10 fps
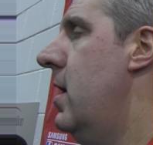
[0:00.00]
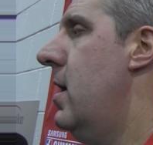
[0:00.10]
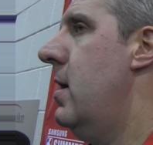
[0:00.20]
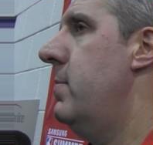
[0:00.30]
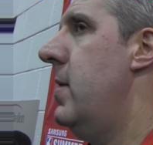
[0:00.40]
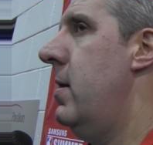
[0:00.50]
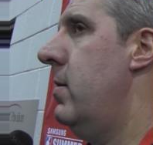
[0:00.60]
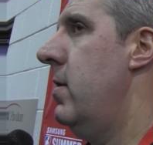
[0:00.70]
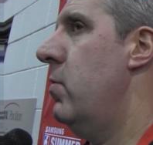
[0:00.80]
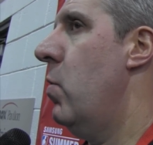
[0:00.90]

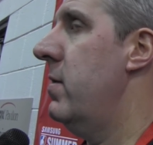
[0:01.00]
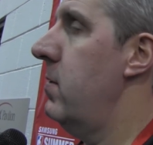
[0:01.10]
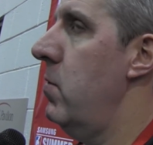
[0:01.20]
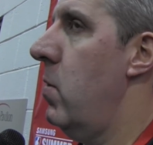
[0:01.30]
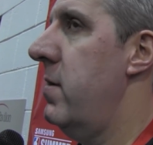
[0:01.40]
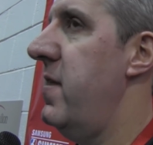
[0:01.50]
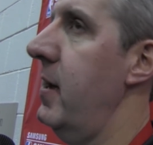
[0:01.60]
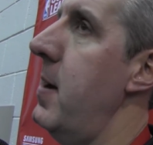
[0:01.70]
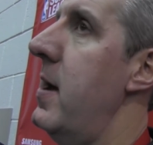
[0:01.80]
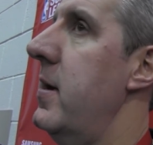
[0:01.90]
and the one
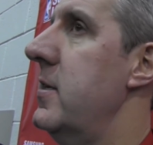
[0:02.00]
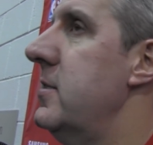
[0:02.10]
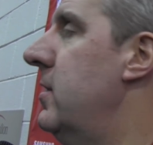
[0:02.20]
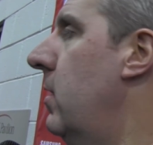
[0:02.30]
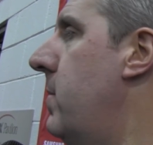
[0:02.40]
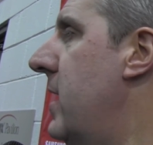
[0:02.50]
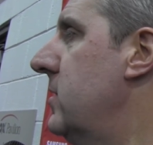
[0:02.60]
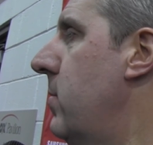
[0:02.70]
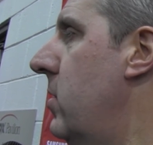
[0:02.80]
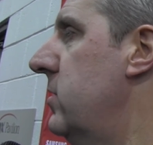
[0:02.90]
thing about it, it's still a
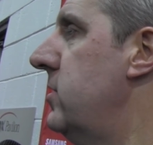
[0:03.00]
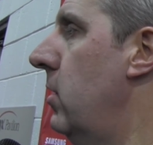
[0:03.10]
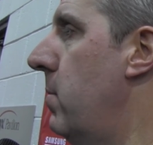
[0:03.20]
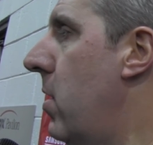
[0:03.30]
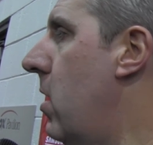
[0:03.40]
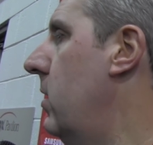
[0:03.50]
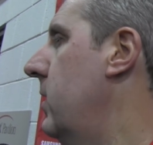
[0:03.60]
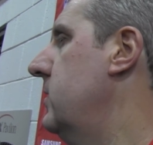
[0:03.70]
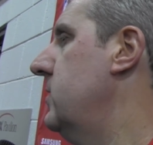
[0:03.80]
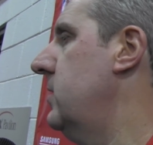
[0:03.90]
basketball, and still a ball,
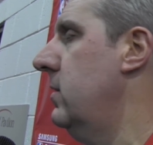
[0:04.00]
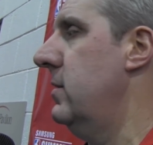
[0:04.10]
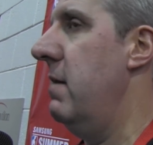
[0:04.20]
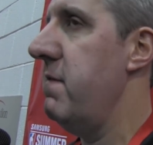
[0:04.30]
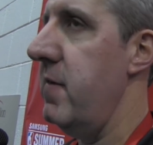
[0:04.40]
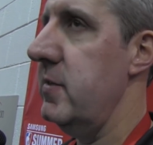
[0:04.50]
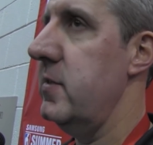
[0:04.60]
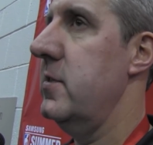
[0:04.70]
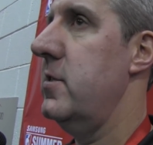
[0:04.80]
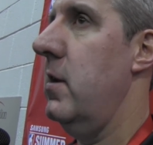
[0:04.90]
and it's still
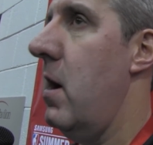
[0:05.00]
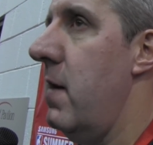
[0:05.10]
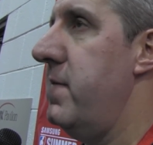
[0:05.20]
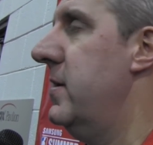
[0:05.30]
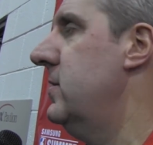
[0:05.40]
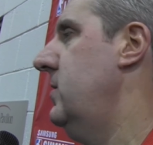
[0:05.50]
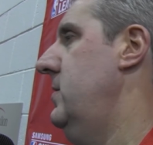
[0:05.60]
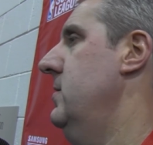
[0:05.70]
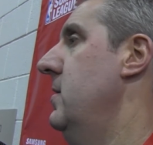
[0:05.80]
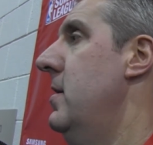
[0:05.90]
defense, and it's still offense,
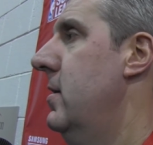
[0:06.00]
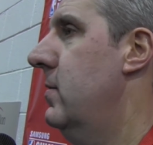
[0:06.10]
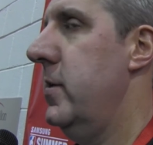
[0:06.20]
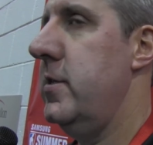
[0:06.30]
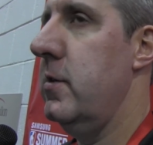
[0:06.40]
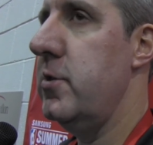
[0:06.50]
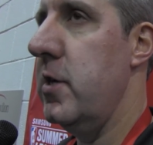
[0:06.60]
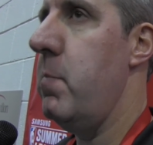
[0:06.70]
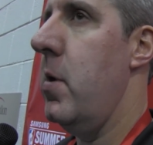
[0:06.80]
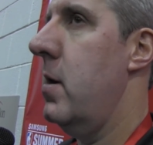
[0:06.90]
and we still
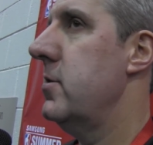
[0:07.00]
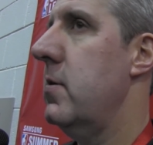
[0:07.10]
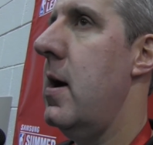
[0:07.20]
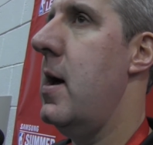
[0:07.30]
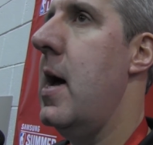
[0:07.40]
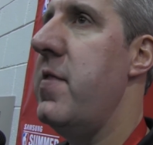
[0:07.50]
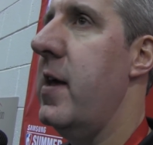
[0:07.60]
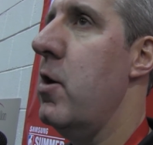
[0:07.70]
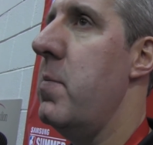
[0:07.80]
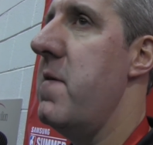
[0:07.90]
jump ball, so I
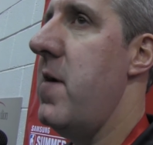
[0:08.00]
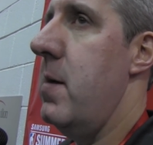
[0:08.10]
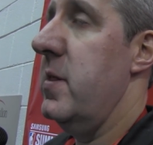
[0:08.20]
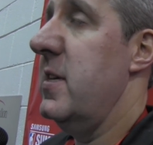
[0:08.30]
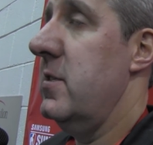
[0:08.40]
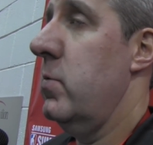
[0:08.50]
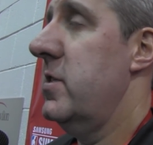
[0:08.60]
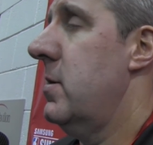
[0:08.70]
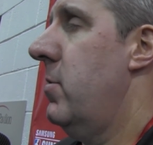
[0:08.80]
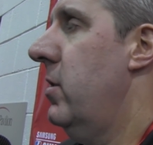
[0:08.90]
think he'll be fine. But that's
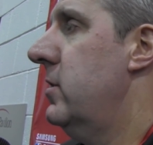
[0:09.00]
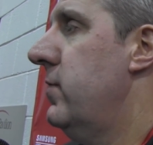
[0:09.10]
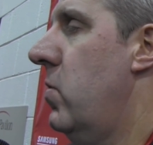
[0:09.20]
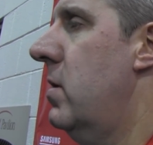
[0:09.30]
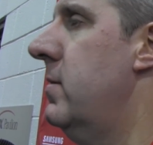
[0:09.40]
what summer league's for.